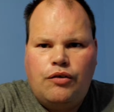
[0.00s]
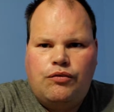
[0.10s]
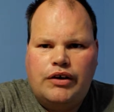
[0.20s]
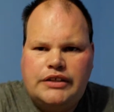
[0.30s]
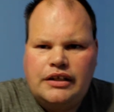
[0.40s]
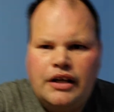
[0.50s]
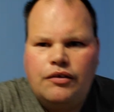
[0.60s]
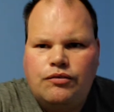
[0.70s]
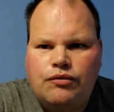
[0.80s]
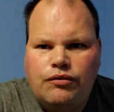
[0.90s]
Once
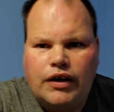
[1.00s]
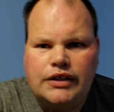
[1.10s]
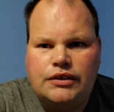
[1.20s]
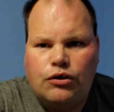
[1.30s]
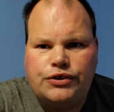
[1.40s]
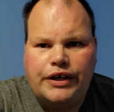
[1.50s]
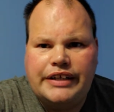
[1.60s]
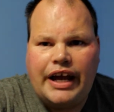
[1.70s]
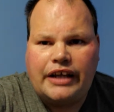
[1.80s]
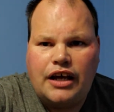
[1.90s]
those three
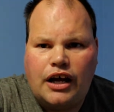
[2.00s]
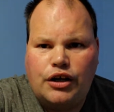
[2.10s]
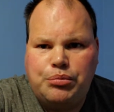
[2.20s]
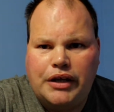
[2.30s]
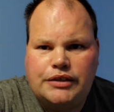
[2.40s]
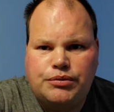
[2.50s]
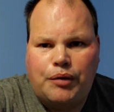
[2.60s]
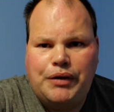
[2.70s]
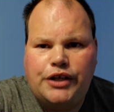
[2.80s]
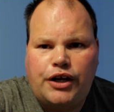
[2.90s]
tectonic plates
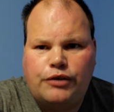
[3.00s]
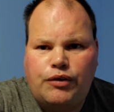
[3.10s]
rub each other,